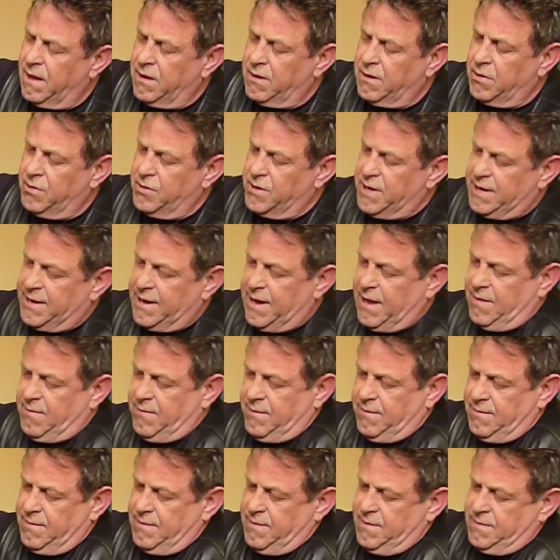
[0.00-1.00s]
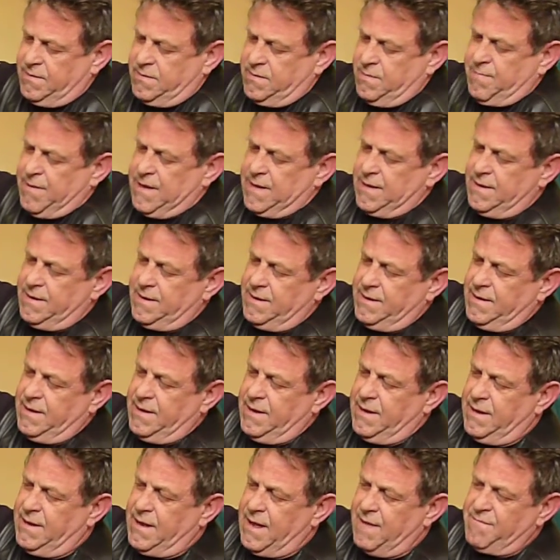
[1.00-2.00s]
and glued it down to make
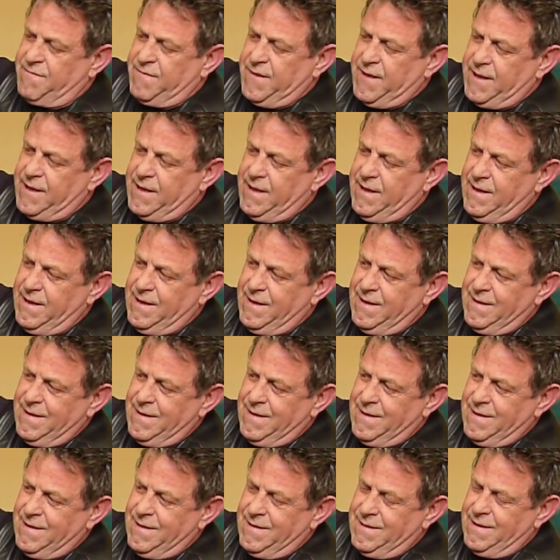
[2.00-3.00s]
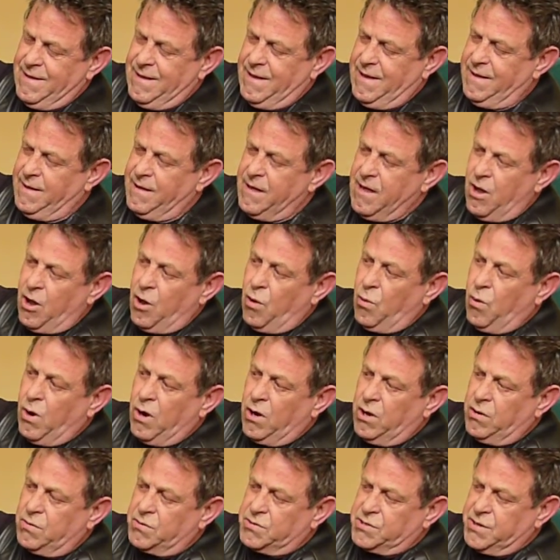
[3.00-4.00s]
it that thick. Yeah. Oh,
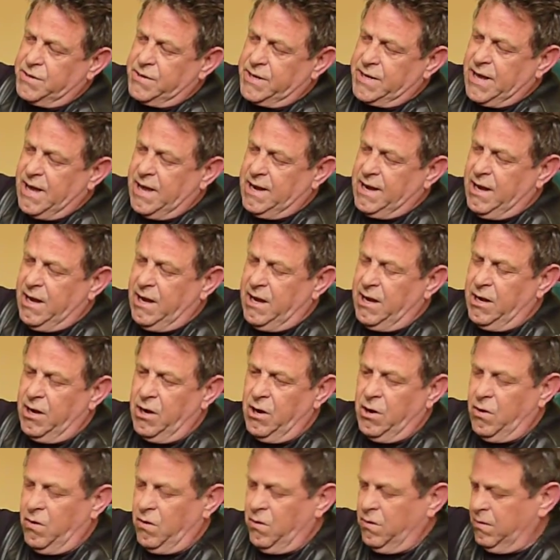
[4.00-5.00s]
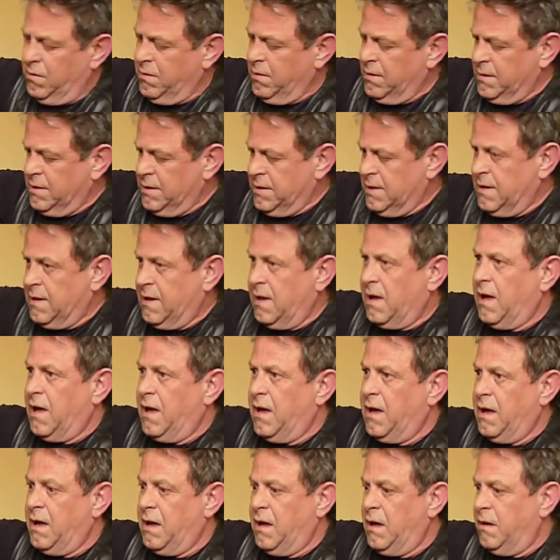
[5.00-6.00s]
I also cut it along
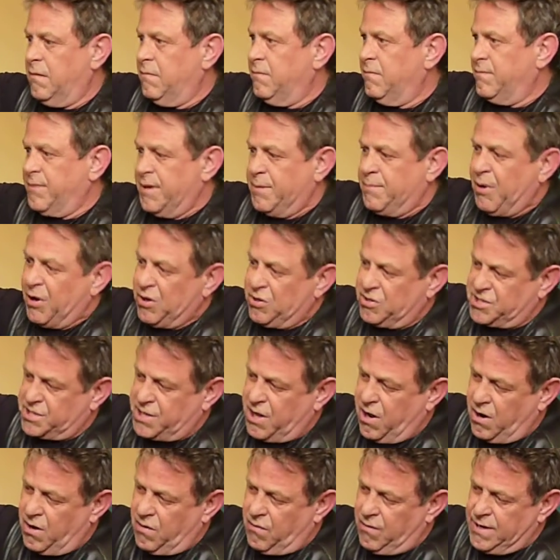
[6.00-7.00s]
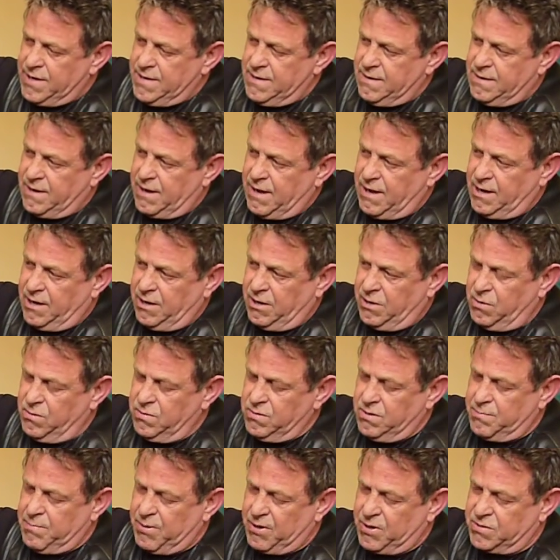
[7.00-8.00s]
um, the polystyrene, cut it
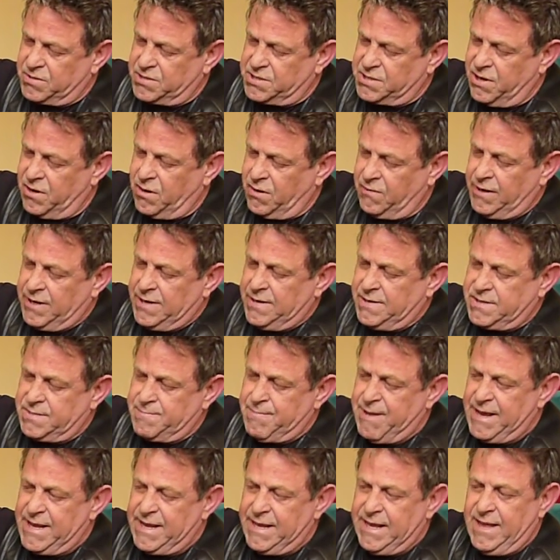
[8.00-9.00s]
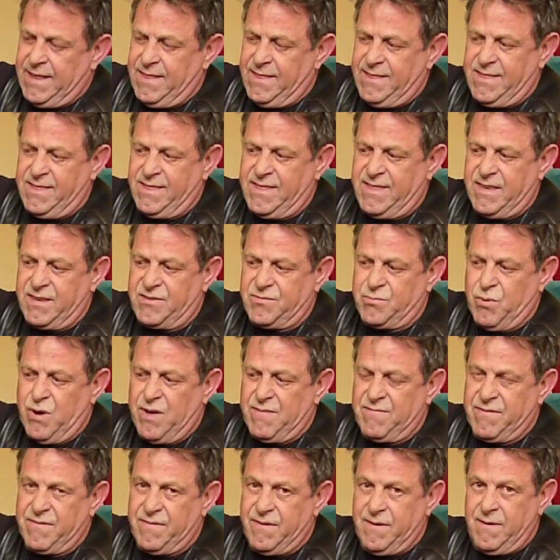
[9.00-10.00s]
along the polystyrene to make it this
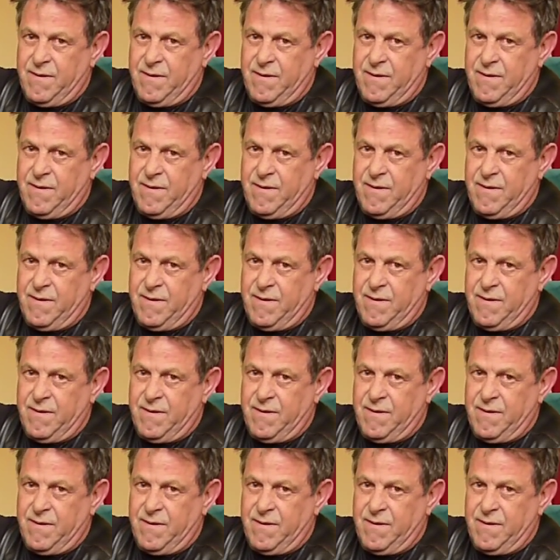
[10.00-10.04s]
width.